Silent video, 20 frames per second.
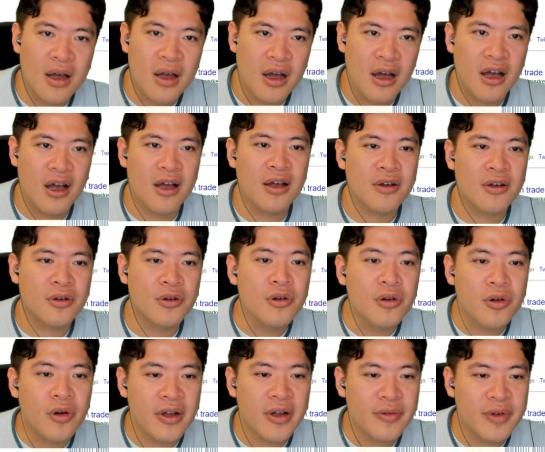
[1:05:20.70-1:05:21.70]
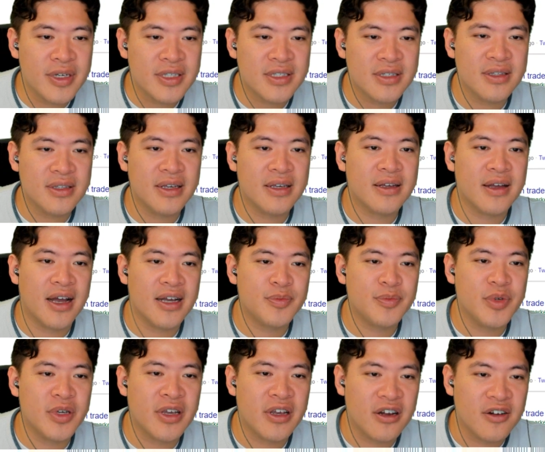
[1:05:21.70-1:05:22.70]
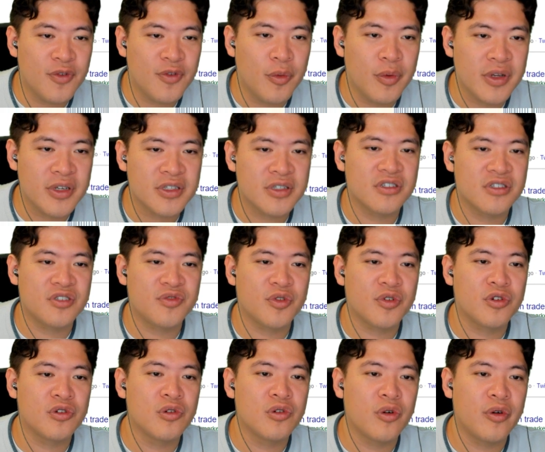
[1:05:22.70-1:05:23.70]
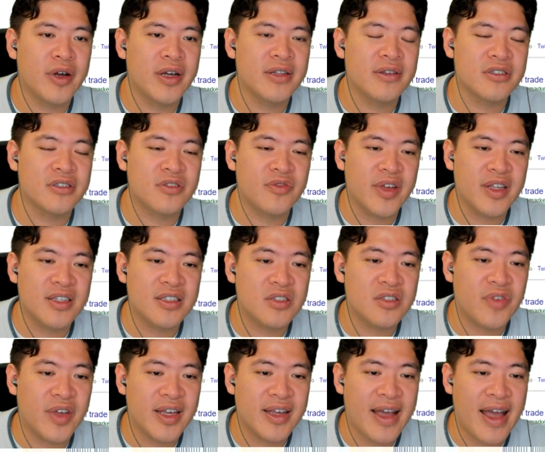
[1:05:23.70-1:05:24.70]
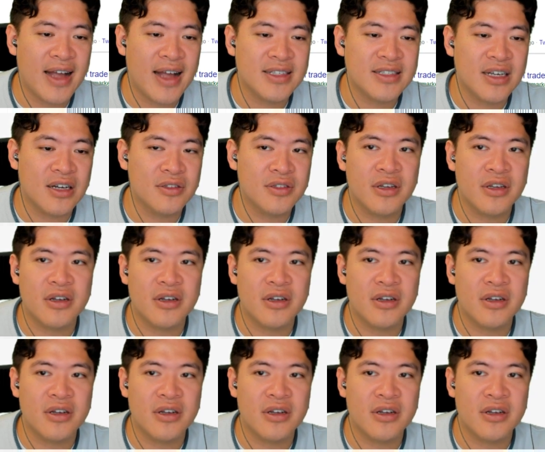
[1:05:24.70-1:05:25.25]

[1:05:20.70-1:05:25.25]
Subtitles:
KuCoin recently, guys, be careful when you search for KuCoin. There's fake ads out